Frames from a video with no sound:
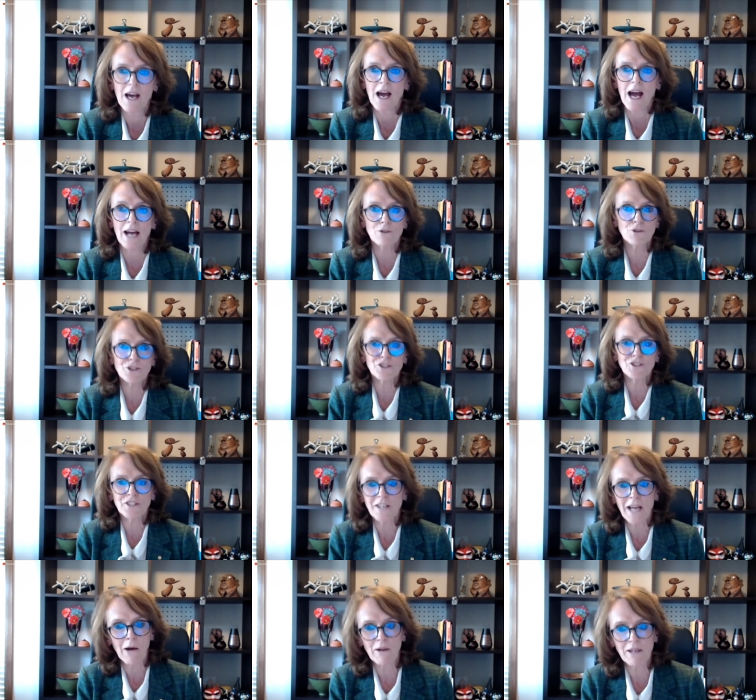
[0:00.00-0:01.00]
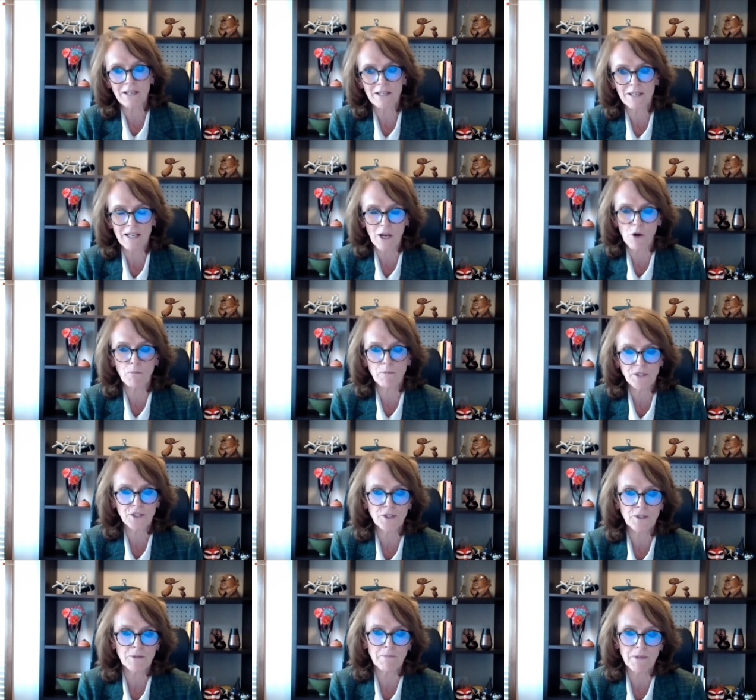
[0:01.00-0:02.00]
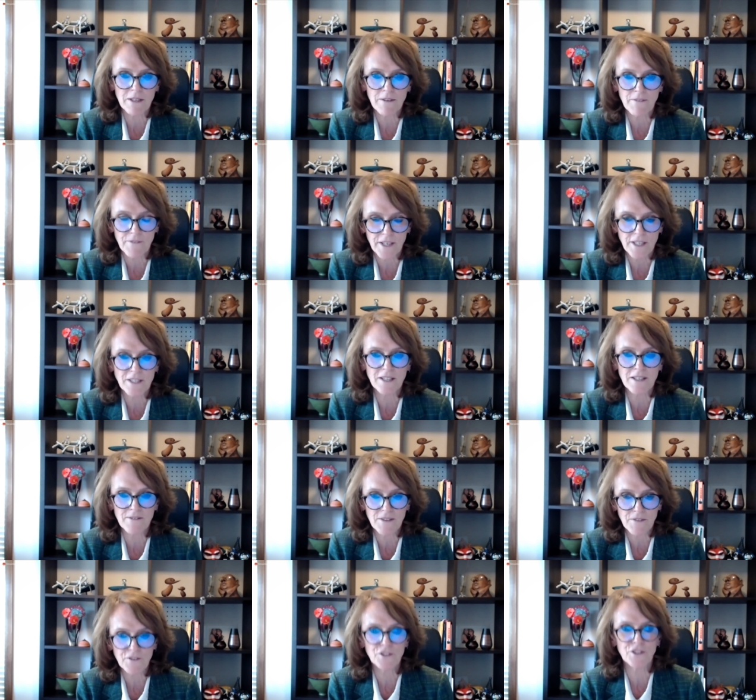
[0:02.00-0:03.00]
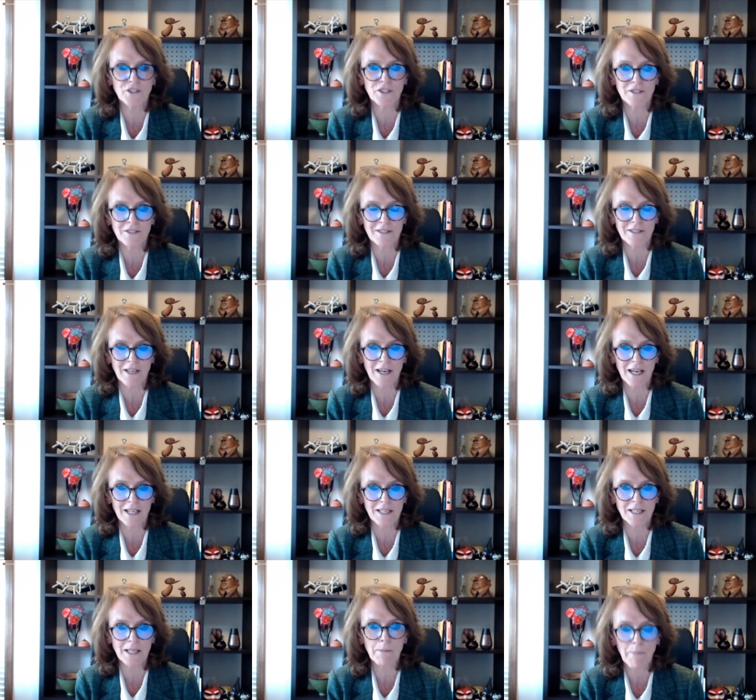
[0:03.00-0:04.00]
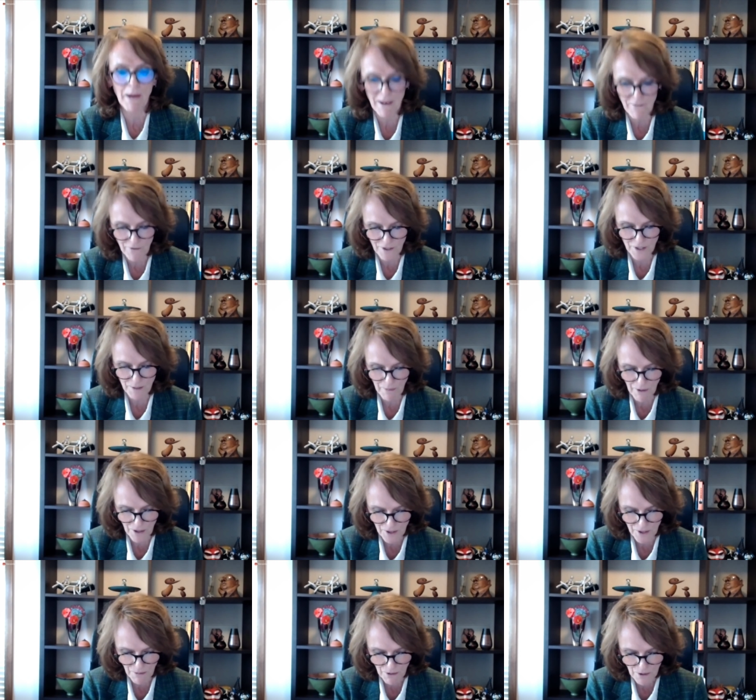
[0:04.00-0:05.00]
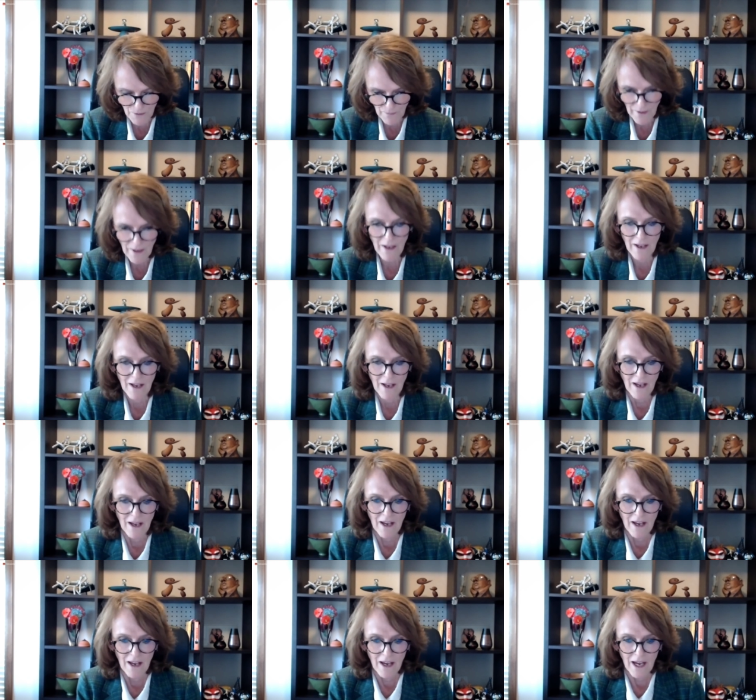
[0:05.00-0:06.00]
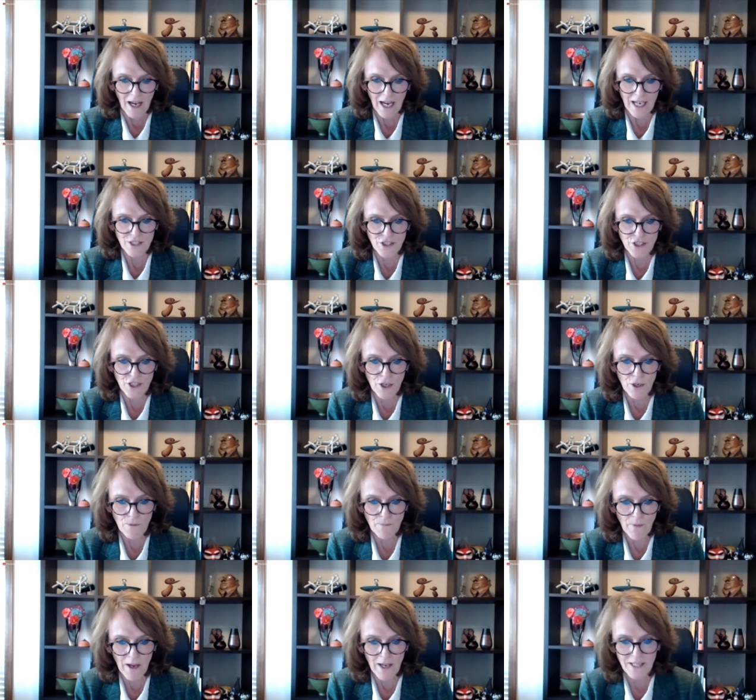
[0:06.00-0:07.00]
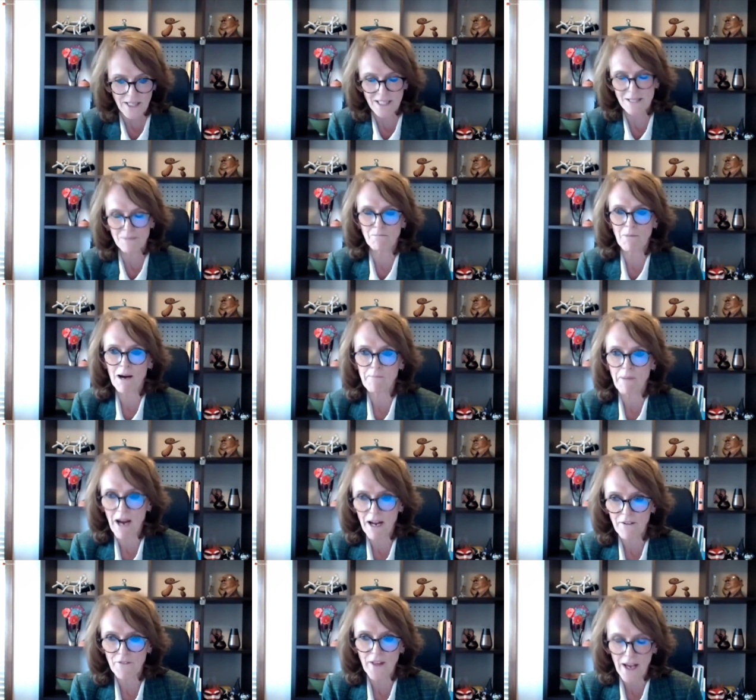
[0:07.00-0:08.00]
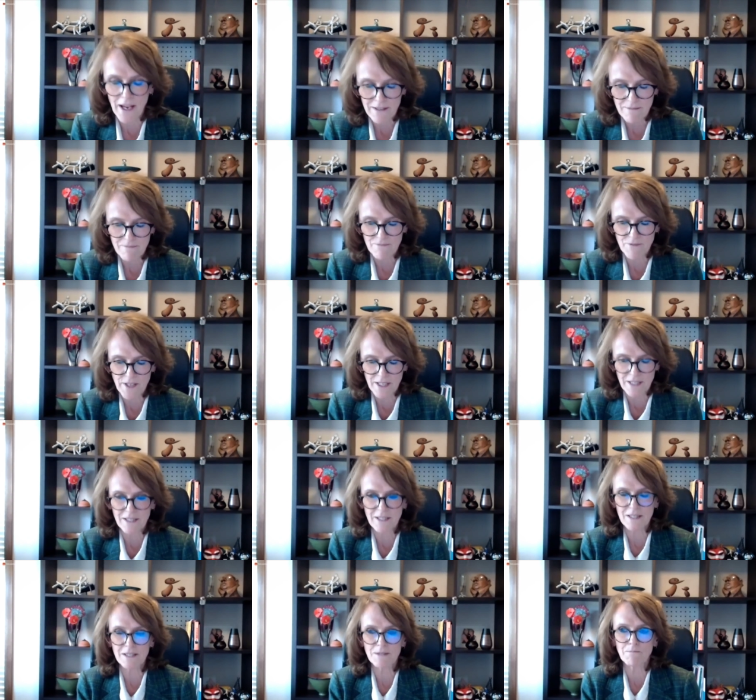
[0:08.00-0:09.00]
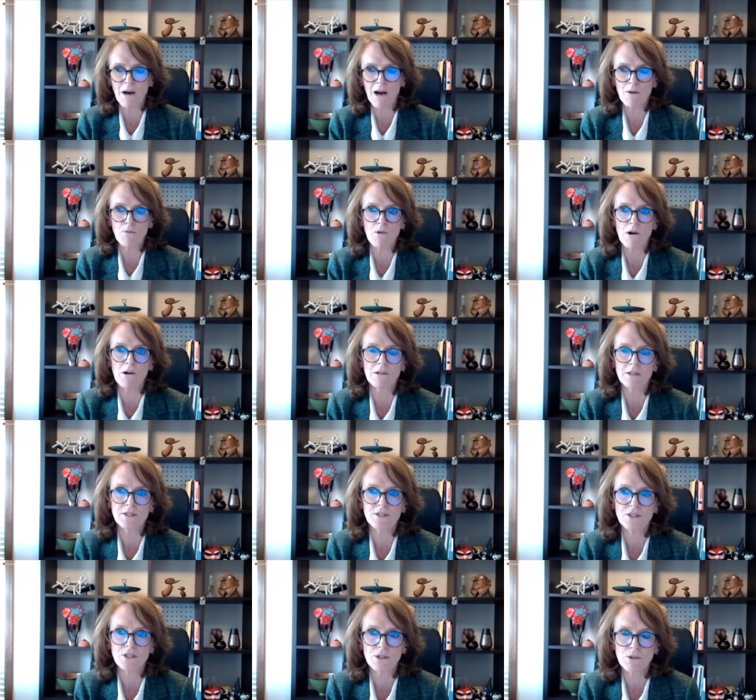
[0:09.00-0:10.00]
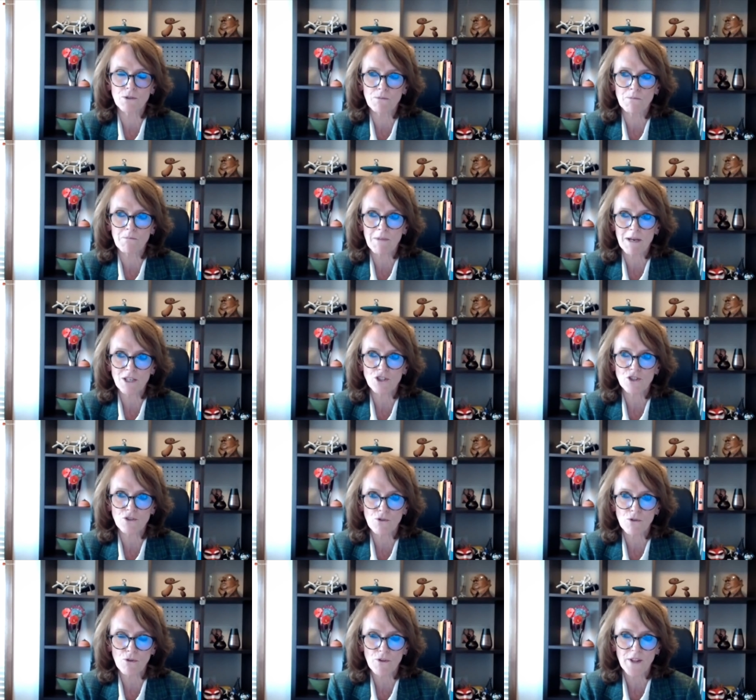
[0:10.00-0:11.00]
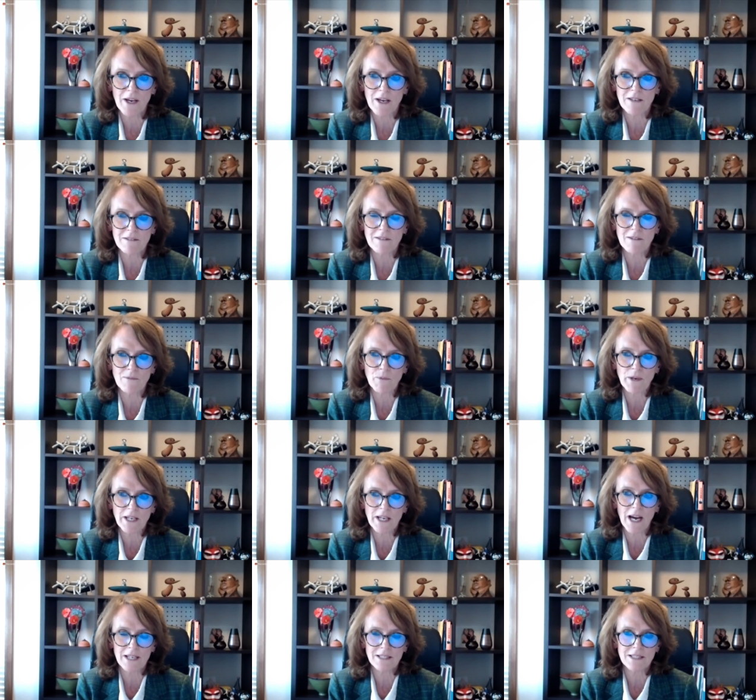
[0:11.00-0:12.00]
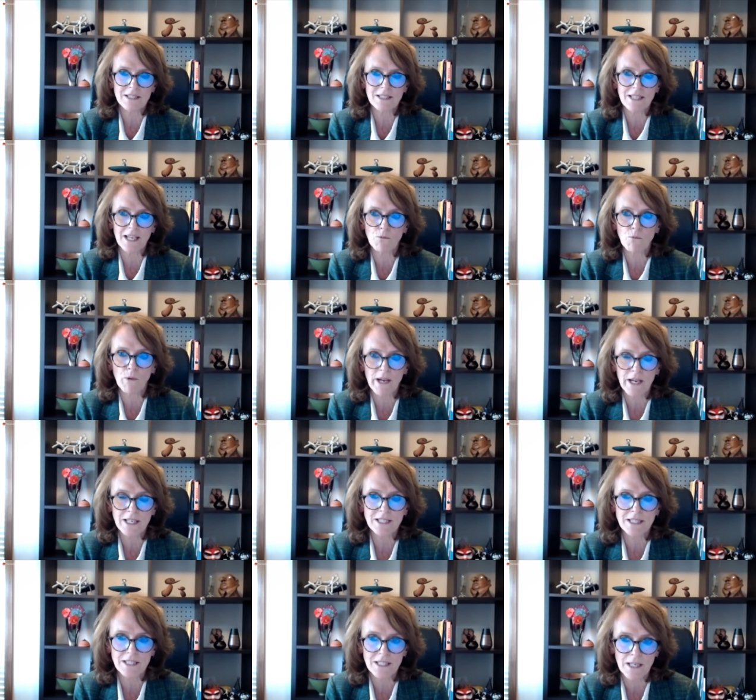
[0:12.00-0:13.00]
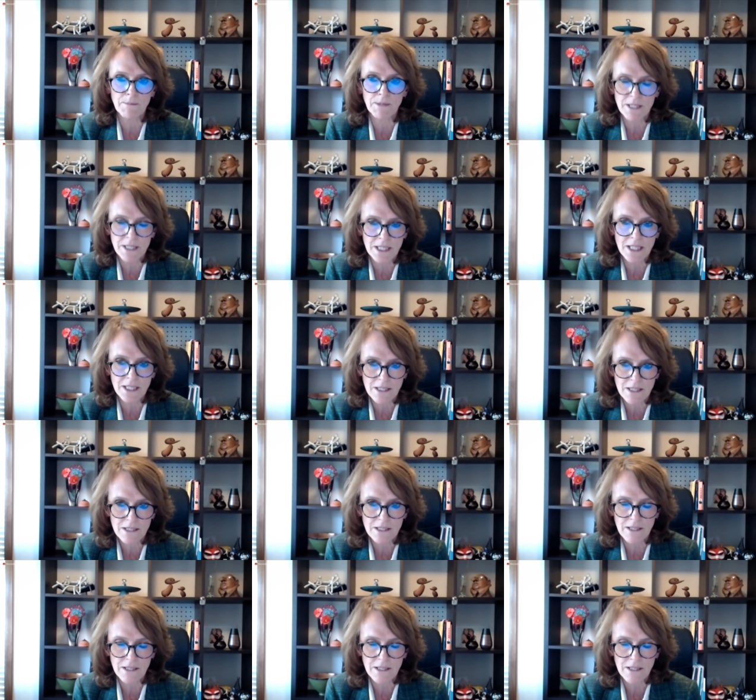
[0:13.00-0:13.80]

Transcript: and also to see how I can help the system be effective, efficient, and impactful as possible. And so, I guess my part of that then is my role is to make sure that we understand where STEM is needed